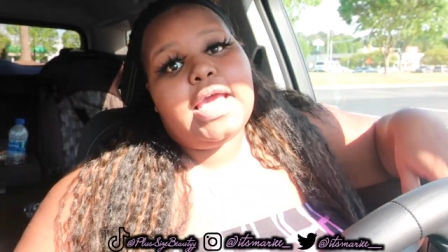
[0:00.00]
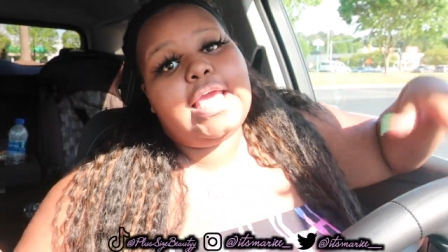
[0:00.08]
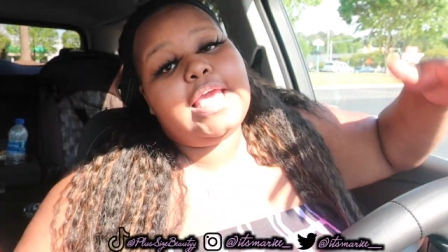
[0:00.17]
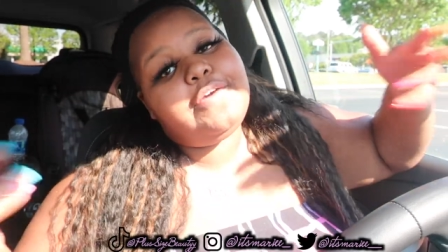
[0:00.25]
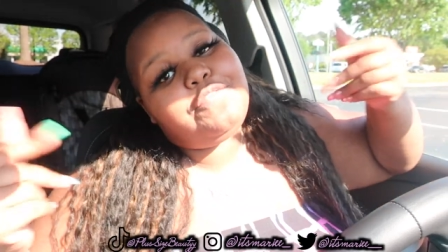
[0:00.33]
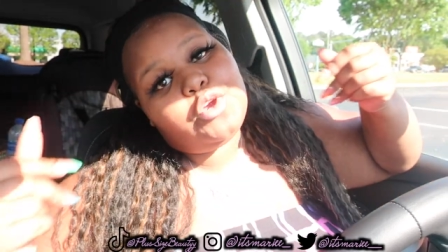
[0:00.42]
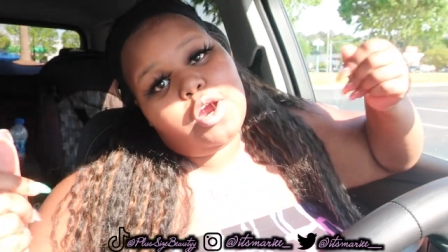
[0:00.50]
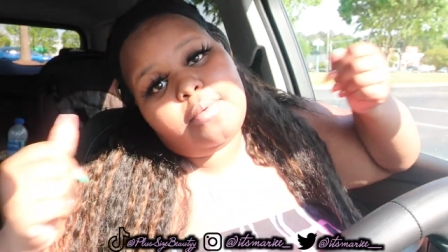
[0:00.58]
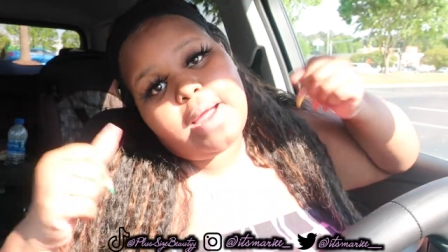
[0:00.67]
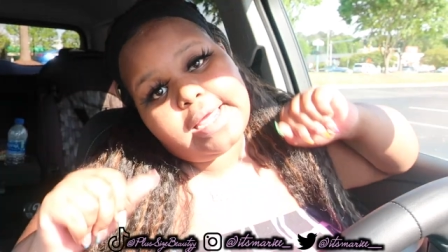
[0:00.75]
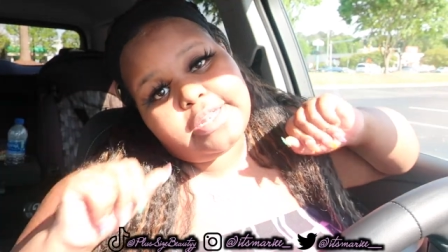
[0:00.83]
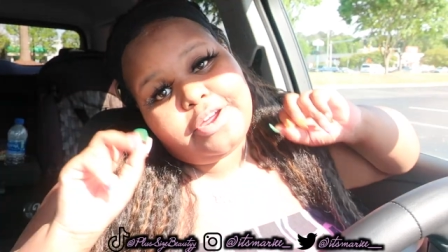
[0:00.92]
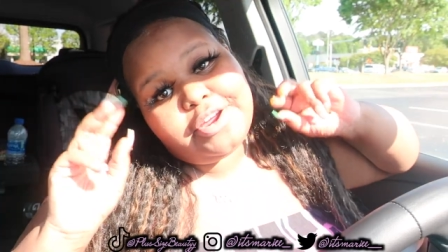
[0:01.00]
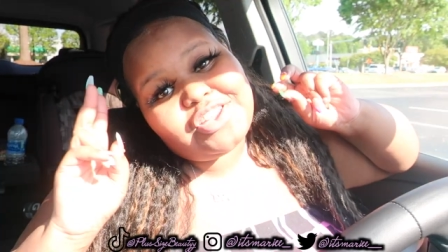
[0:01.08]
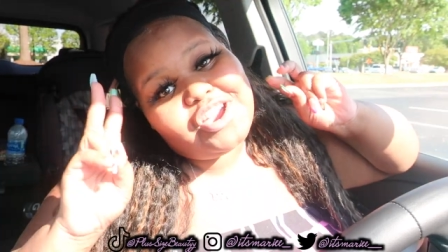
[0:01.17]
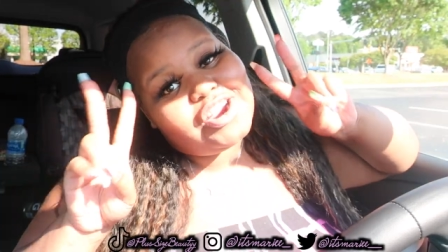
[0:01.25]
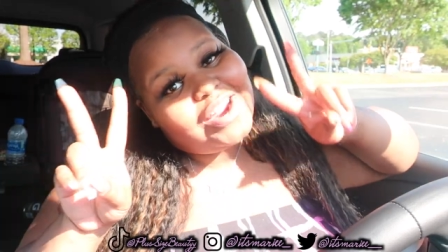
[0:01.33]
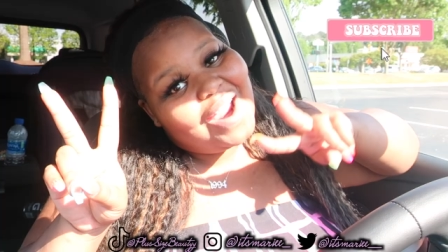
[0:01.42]
If you're a regular and
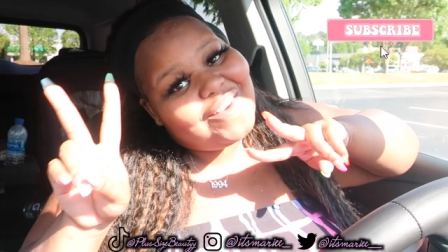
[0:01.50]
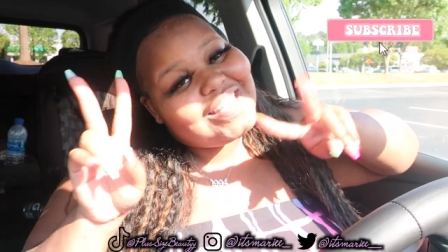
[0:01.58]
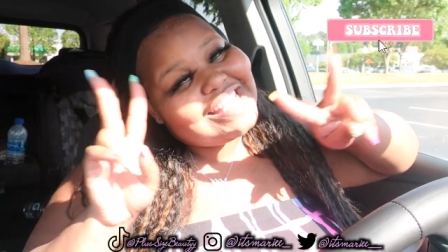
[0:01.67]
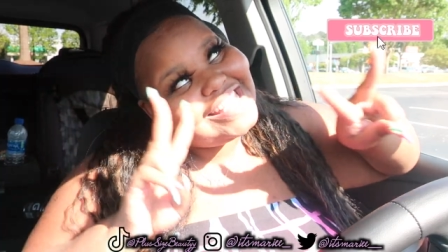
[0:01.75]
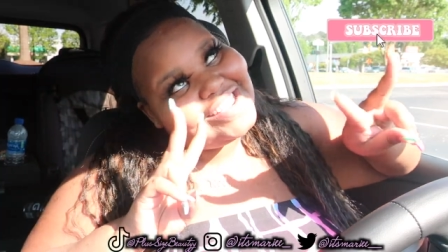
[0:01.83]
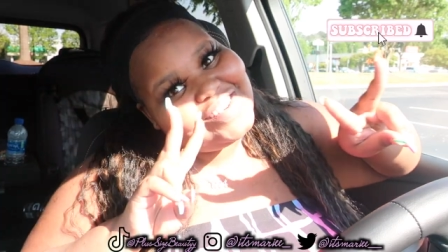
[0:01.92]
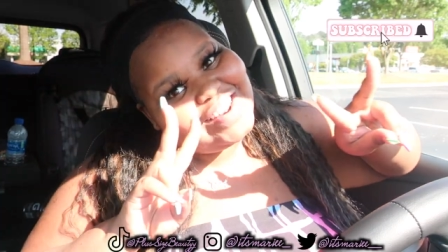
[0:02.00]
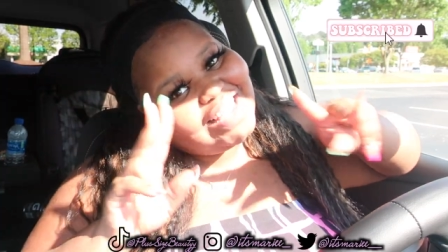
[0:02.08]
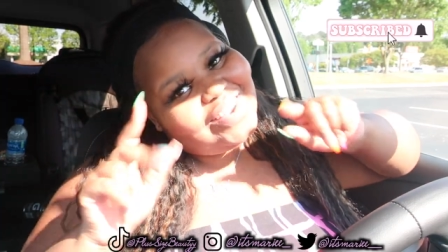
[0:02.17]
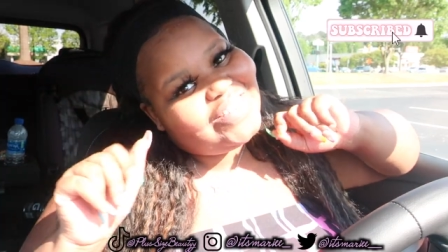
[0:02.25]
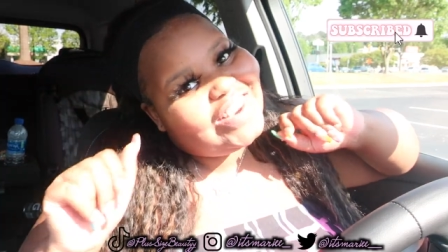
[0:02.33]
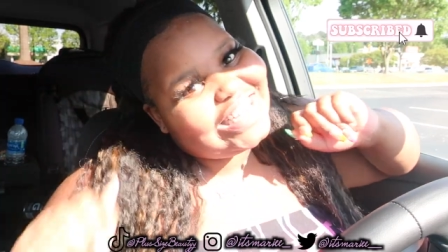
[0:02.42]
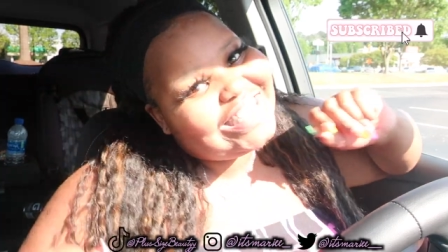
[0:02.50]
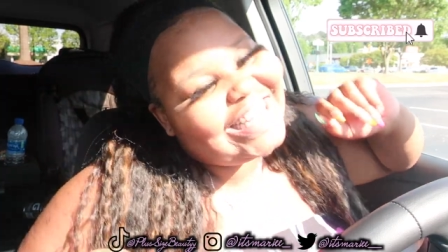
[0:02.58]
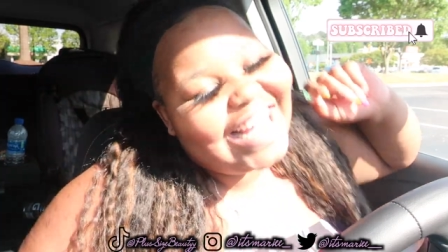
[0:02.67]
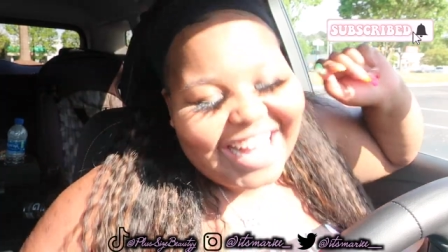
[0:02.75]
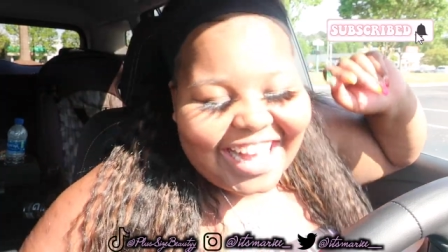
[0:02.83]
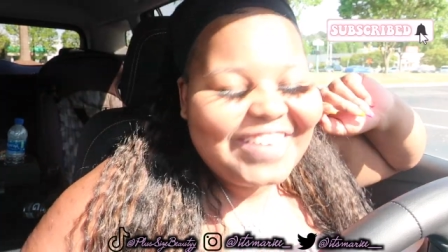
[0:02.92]
you're a Curvy Cutie, what's
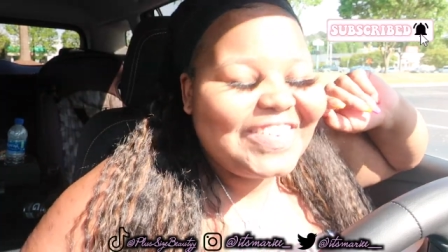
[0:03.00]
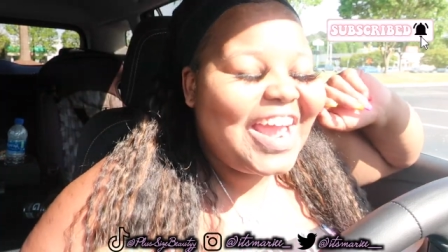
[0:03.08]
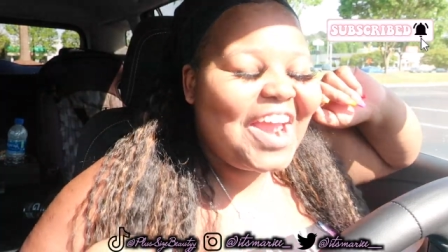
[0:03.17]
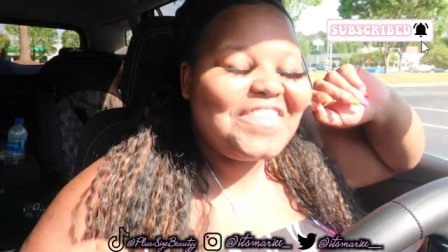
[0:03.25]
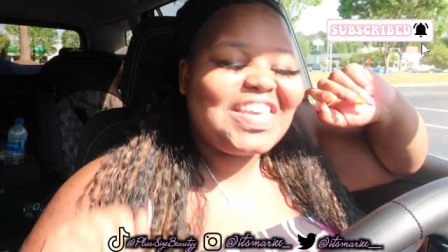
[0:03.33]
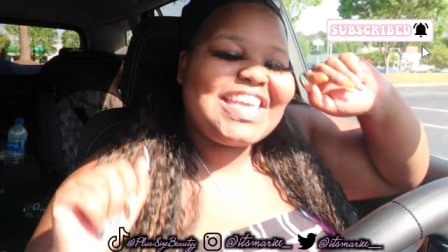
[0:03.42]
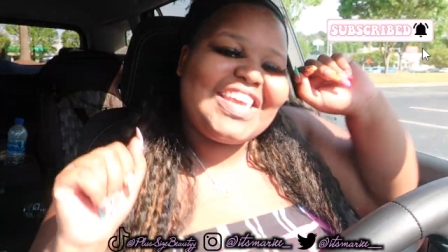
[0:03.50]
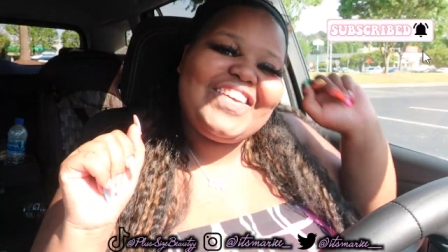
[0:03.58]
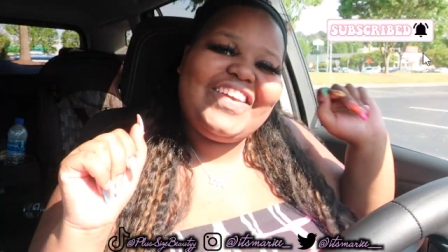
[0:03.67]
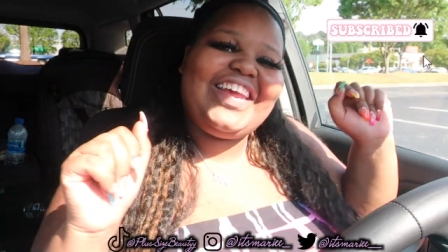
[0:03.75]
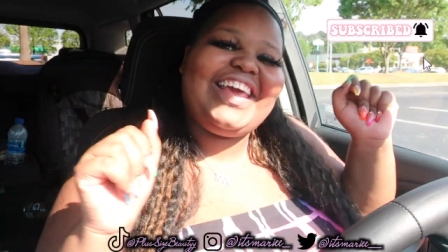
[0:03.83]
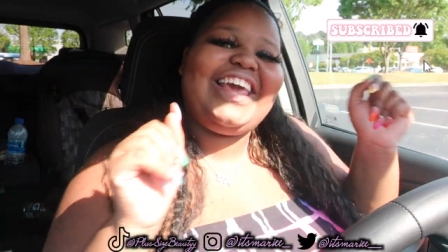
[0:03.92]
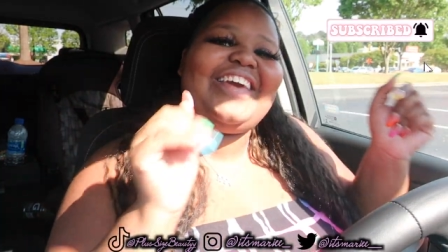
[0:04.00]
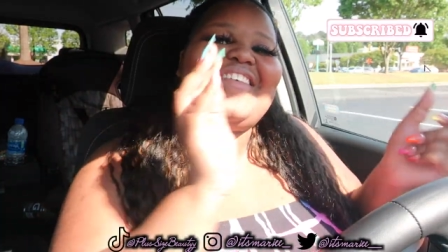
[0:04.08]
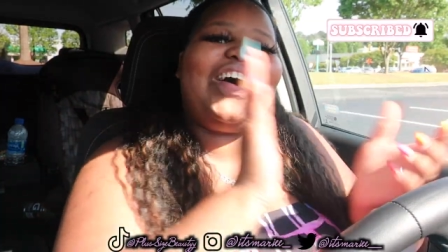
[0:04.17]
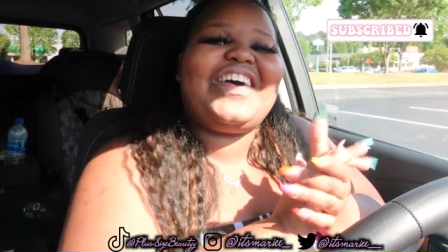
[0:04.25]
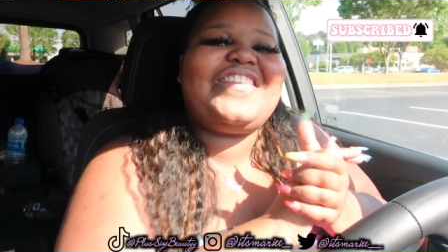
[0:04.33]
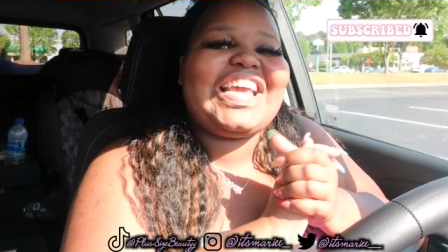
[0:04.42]
up, Curvy Cutie?
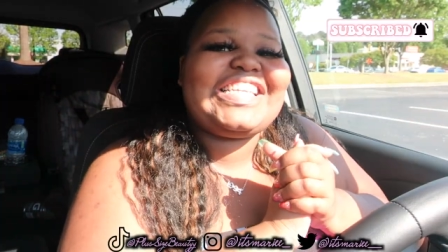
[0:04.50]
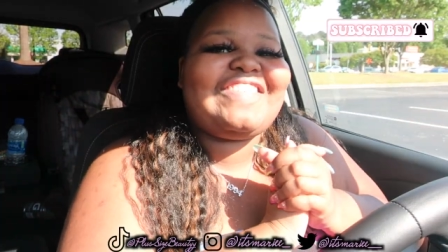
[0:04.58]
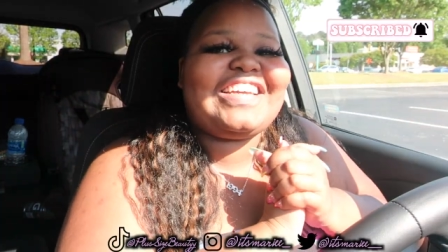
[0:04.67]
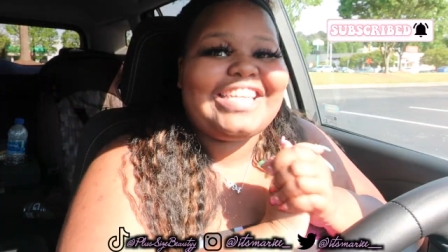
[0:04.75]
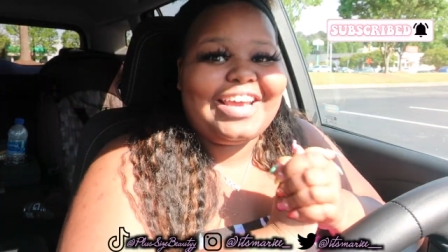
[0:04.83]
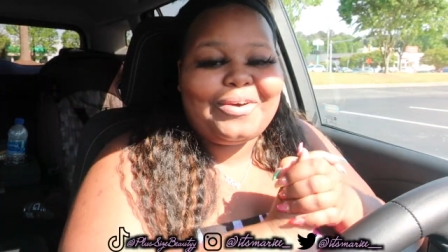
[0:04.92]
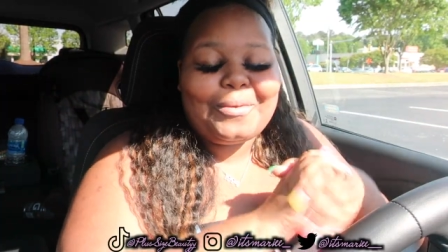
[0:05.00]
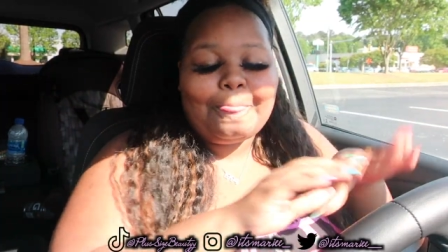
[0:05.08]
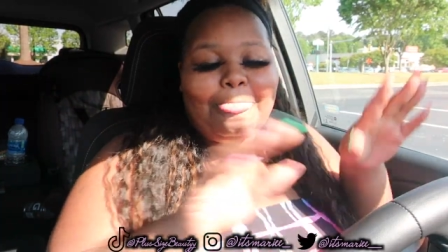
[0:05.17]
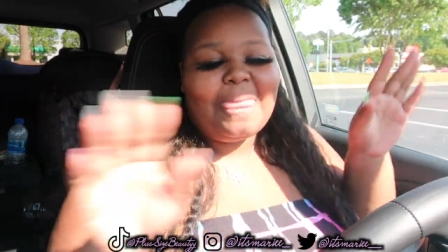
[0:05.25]
Welcome back to my channel.